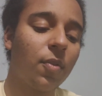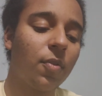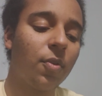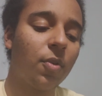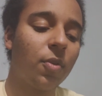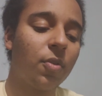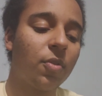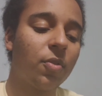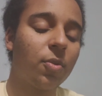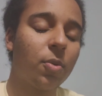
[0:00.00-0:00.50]

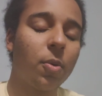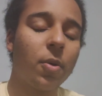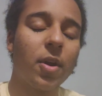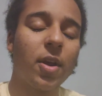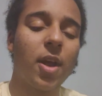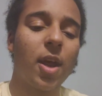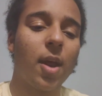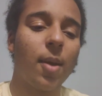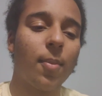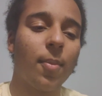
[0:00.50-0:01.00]
for a
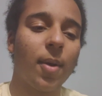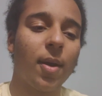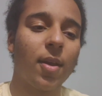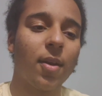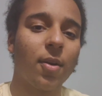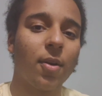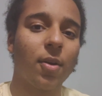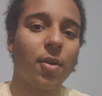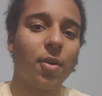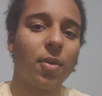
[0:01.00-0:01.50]
story game, I
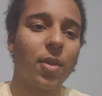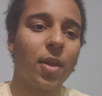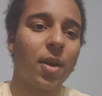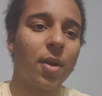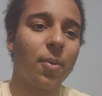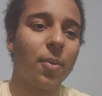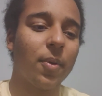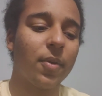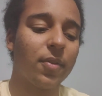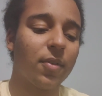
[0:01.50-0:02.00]
could argue
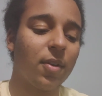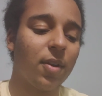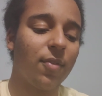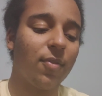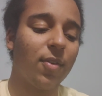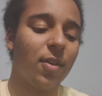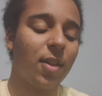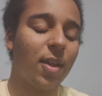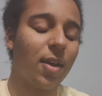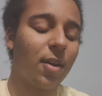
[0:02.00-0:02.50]
that it wasn't
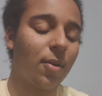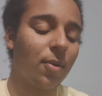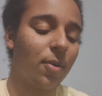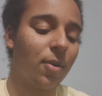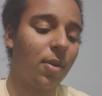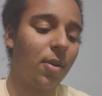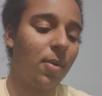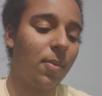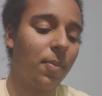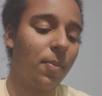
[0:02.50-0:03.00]
even that
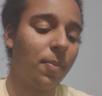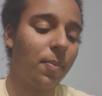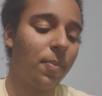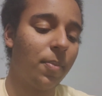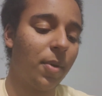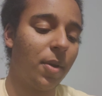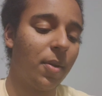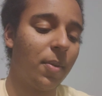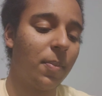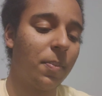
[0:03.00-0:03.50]
great,
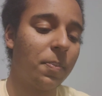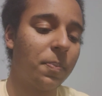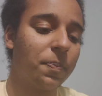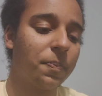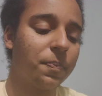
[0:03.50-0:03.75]
but